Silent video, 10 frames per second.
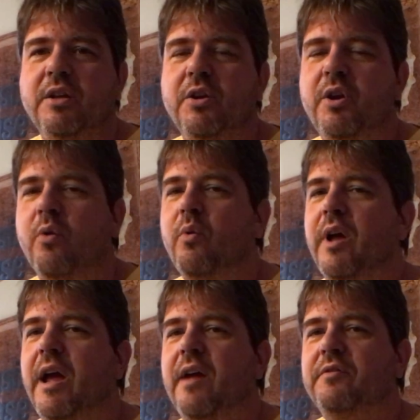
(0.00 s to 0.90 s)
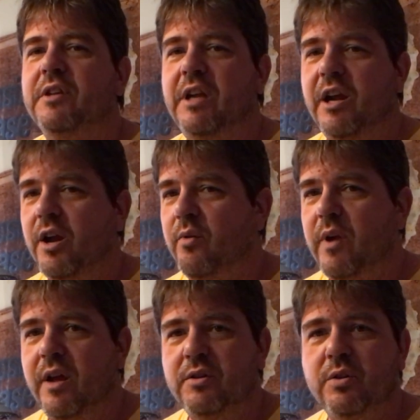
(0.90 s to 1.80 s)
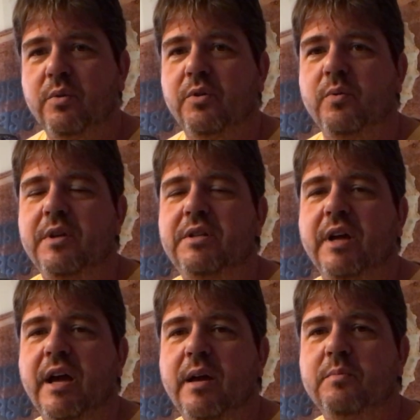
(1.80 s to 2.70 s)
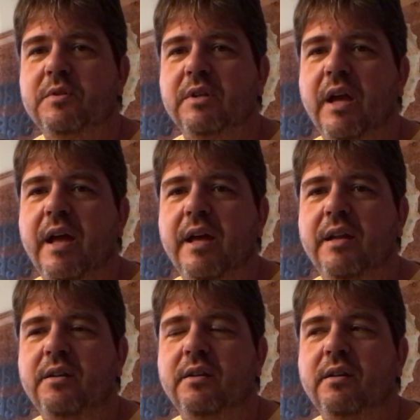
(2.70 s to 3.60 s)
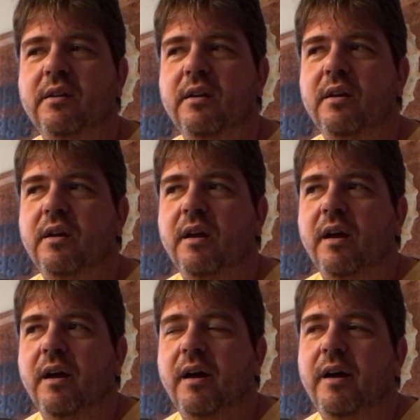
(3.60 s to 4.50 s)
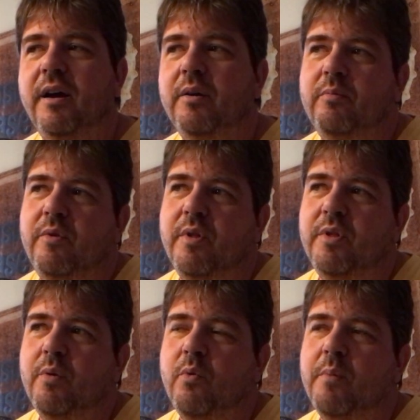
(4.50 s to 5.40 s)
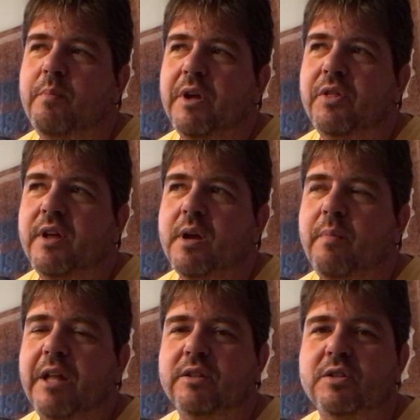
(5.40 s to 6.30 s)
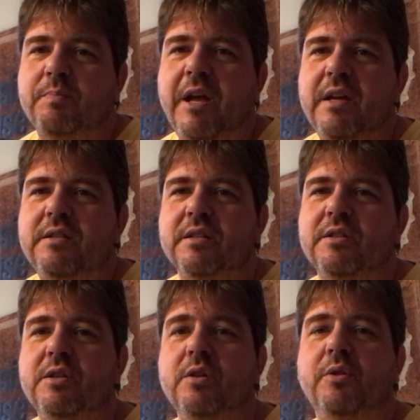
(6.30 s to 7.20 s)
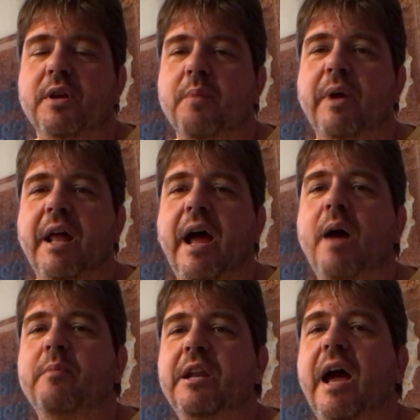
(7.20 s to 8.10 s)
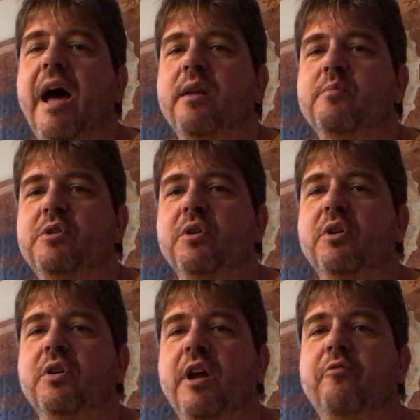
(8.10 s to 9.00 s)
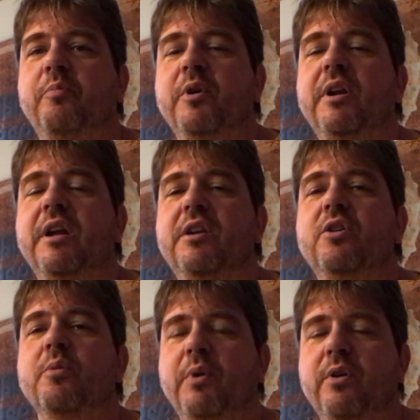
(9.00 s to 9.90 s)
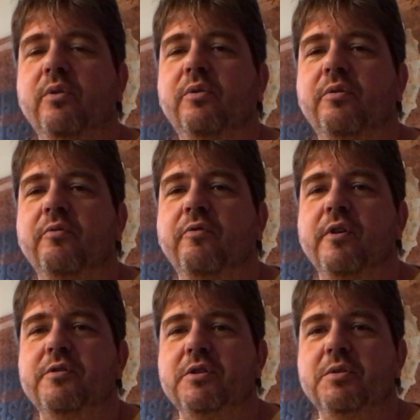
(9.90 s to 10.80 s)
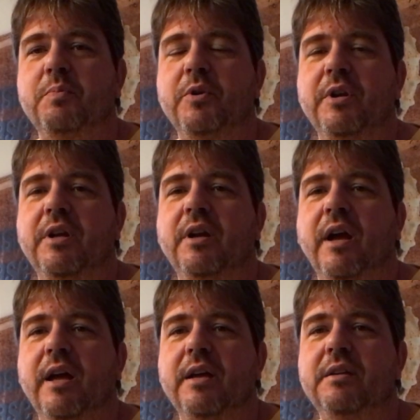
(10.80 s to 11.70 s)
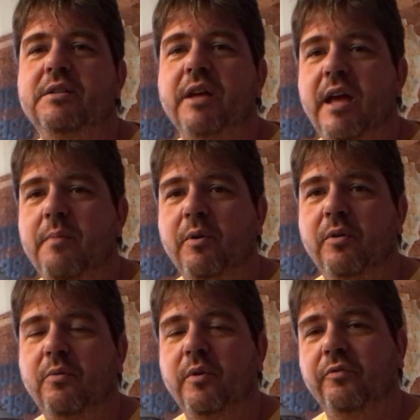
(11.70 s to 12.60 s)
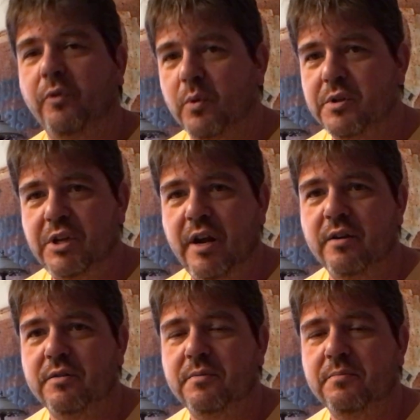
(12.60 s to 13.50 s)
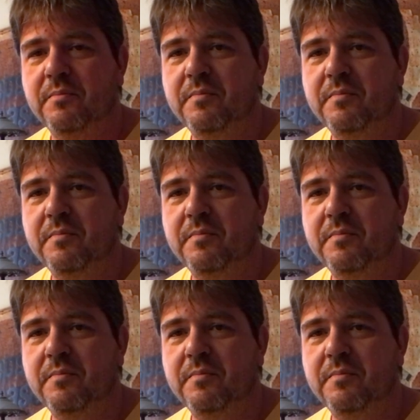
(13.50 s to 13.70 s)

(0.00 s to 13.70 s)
You don't want to have to carry it around 2 or 3 times. And the one big thing about the space is you think about how many items you could have put in your booth versus putting a table with 4 chairs.